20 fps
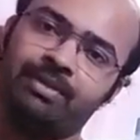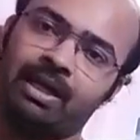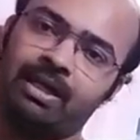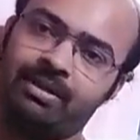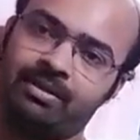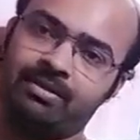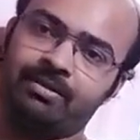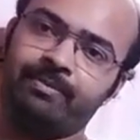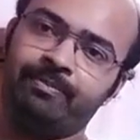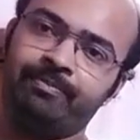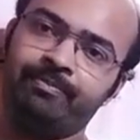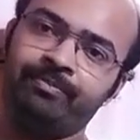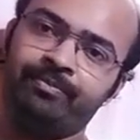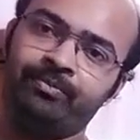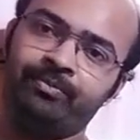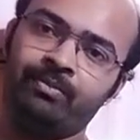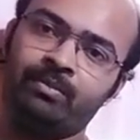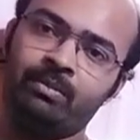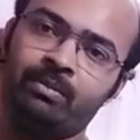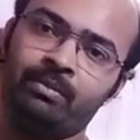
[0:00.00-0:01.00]
rice.
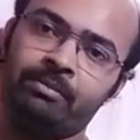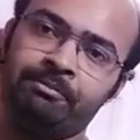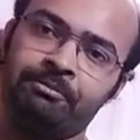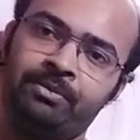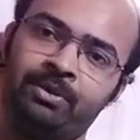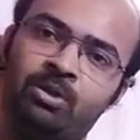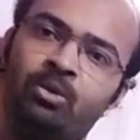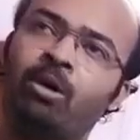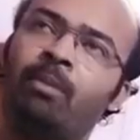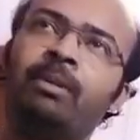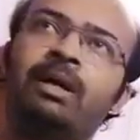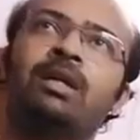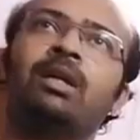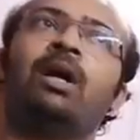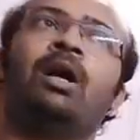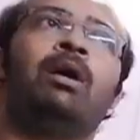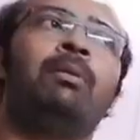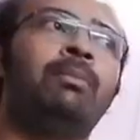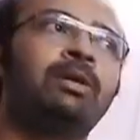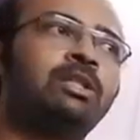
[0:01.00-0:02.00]
No matter
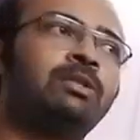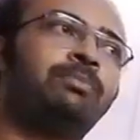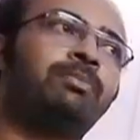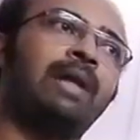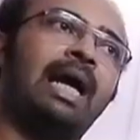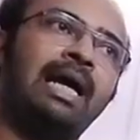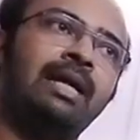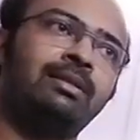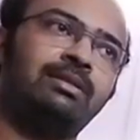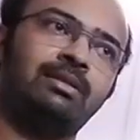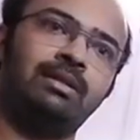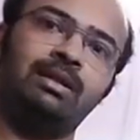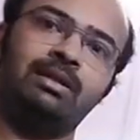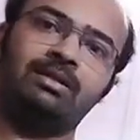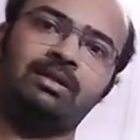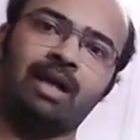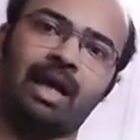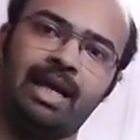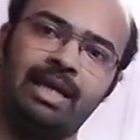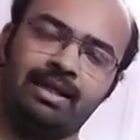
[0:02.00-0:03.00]
how much price
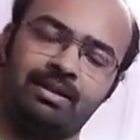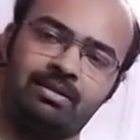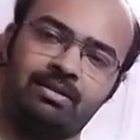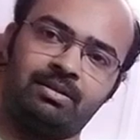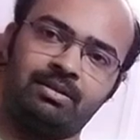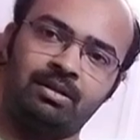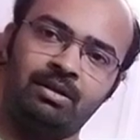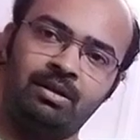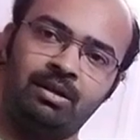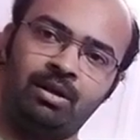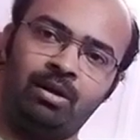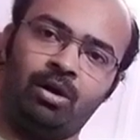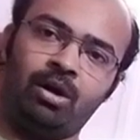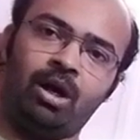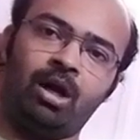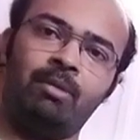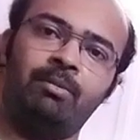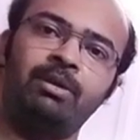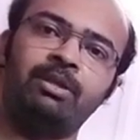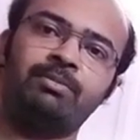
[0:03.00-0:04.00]
it hikes or
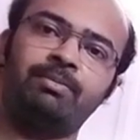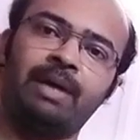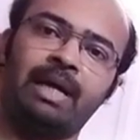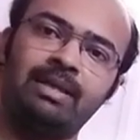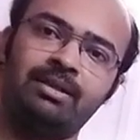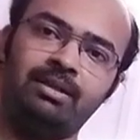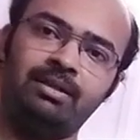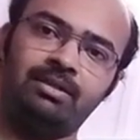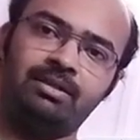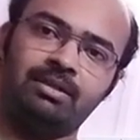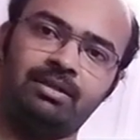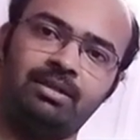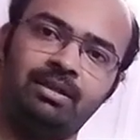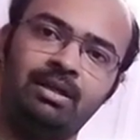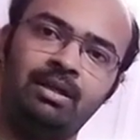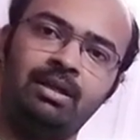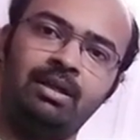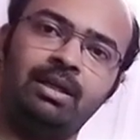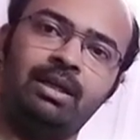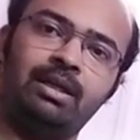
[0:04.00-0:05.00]
how much price is
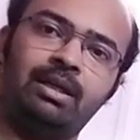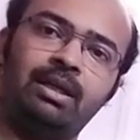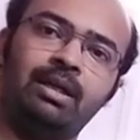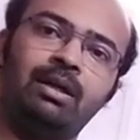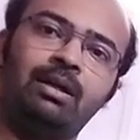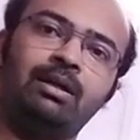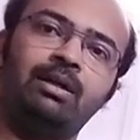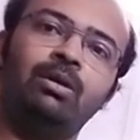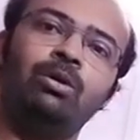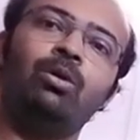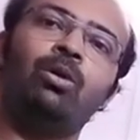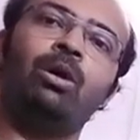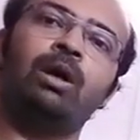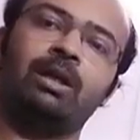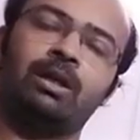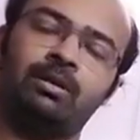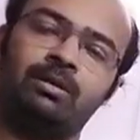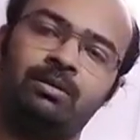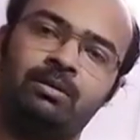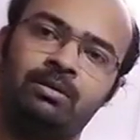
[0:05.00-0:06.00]
getting
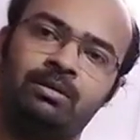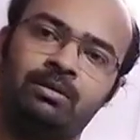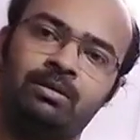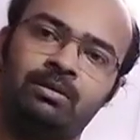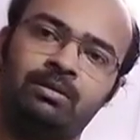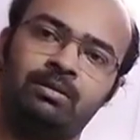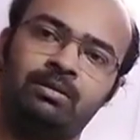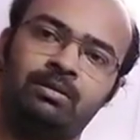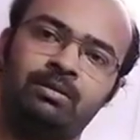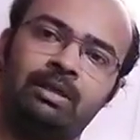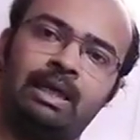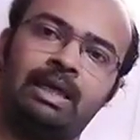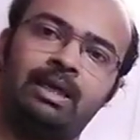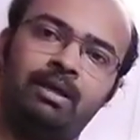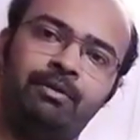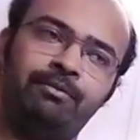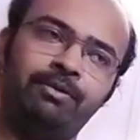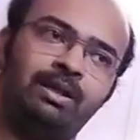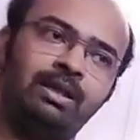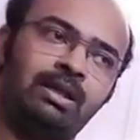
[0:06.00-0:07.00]
lower. Like
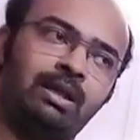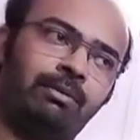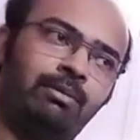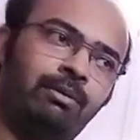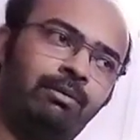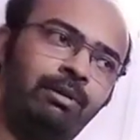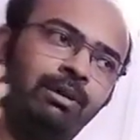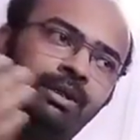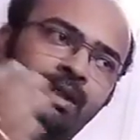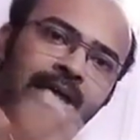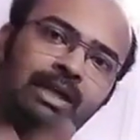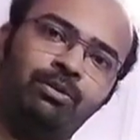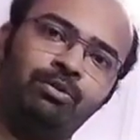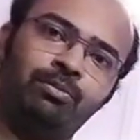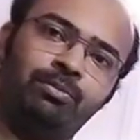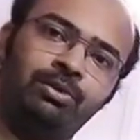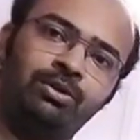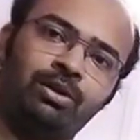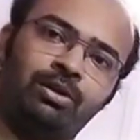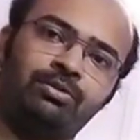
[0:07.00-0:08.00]
if it is available in 10
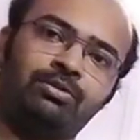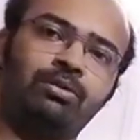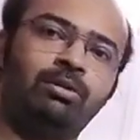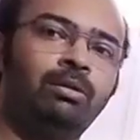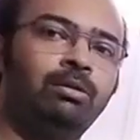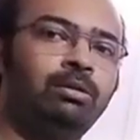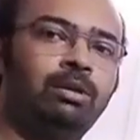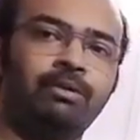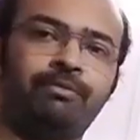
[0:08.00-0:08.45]
rupees also, you will